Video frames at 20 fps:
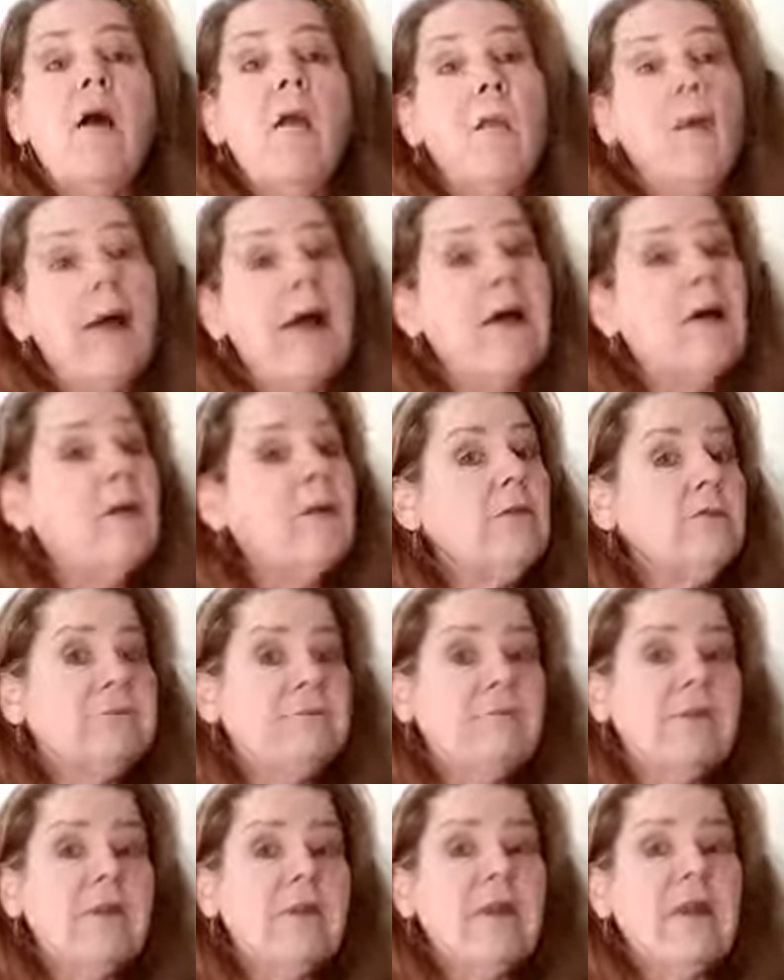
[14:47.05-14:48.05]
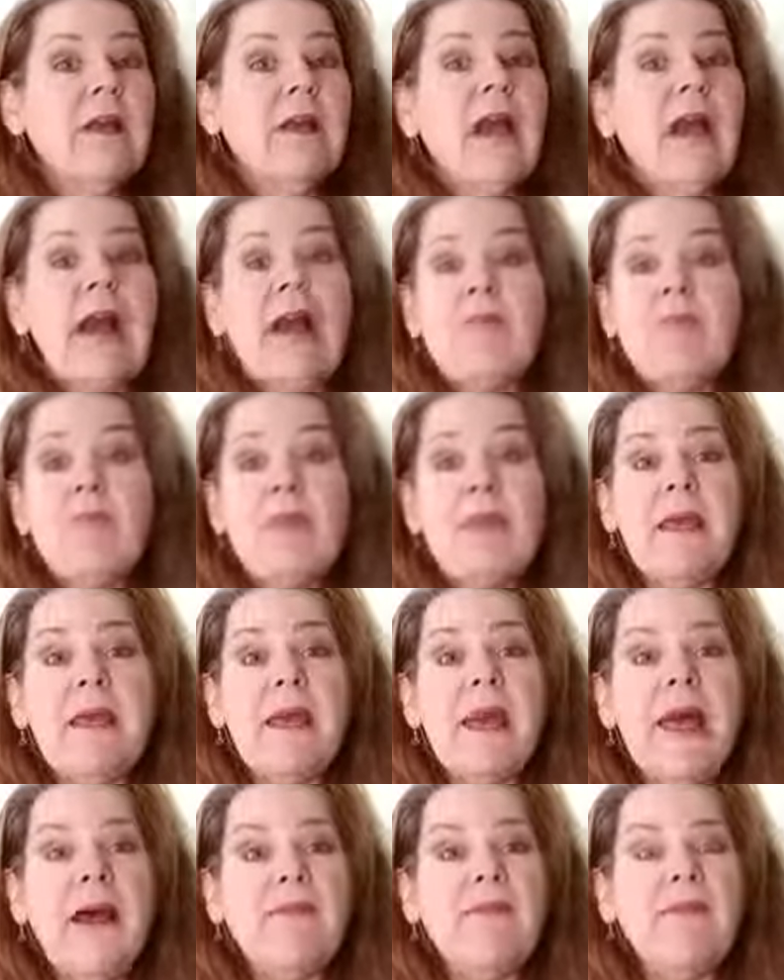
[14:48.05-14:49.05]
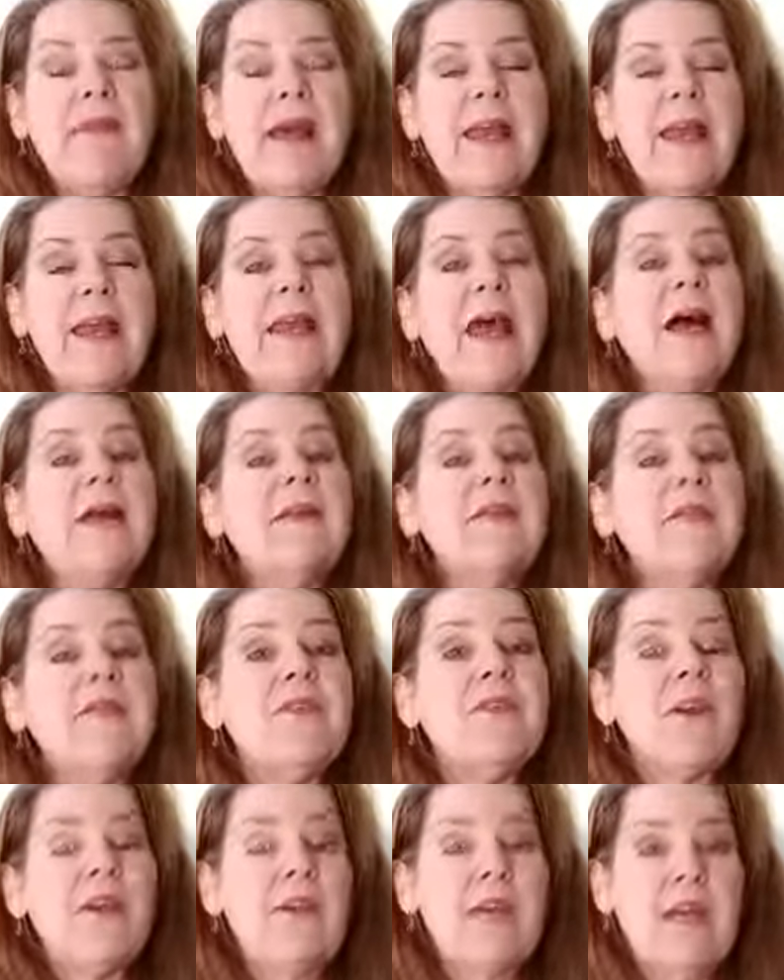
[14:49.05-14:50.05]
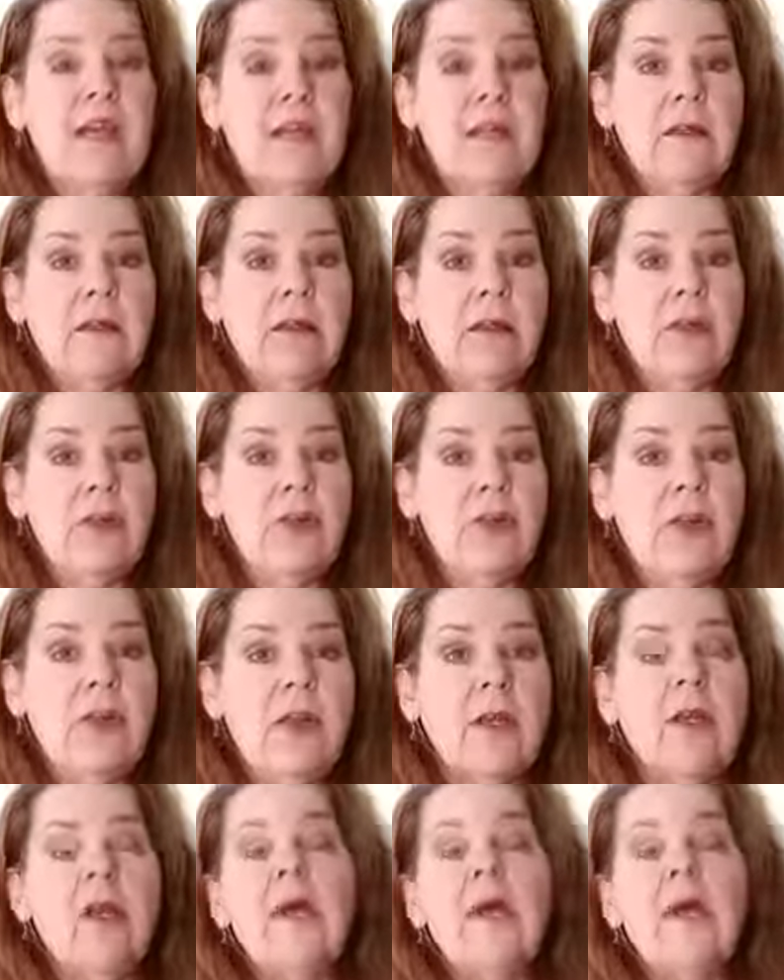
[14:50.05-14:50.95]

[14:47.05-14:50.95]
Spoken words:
Well, SPF, any kind of suntan lotion,